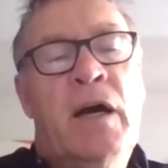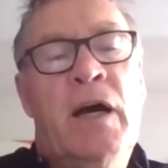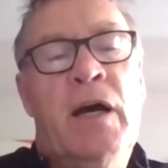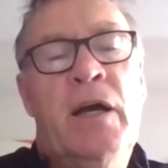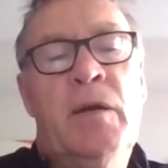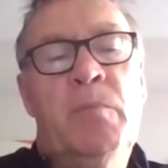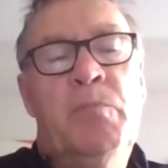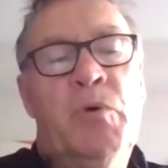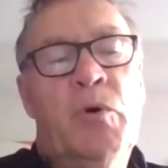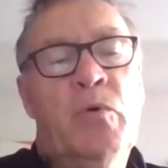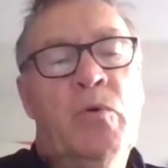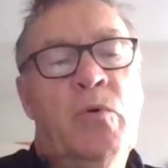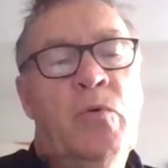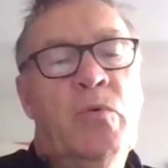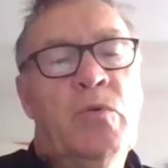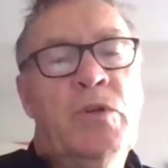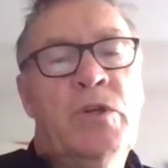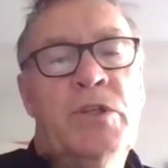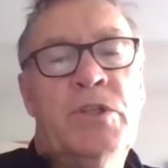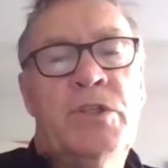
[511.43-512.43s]
He brought
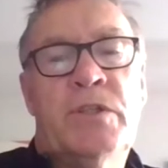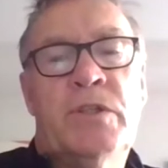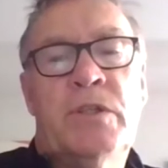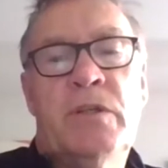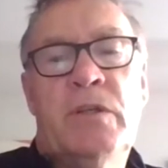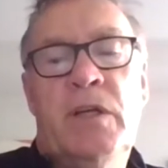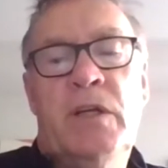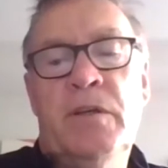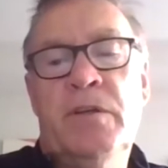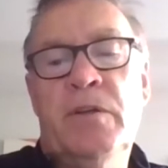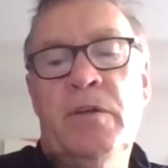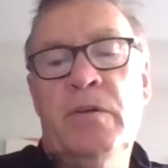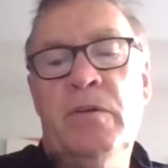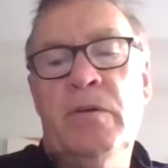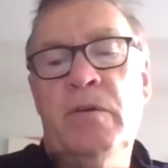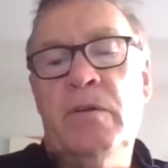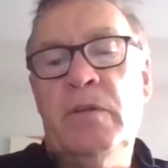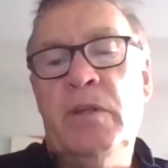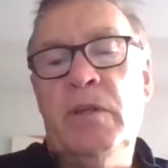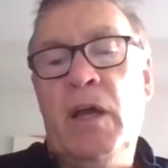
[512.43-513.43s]
all this
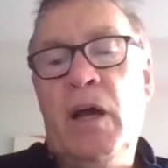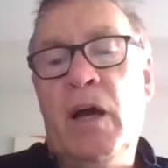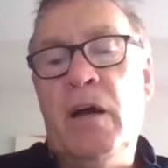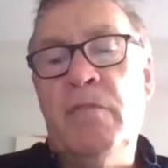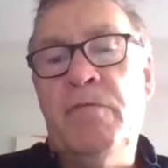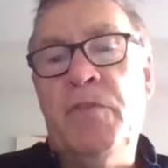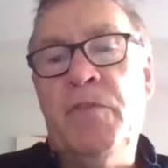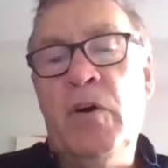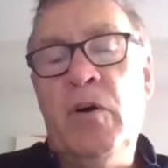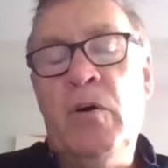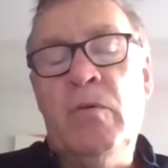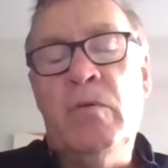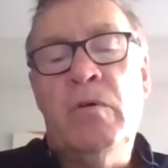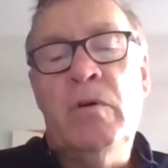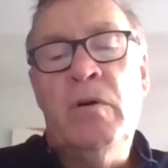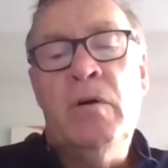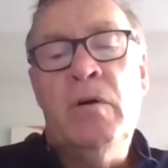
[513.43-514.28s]
into the AFL.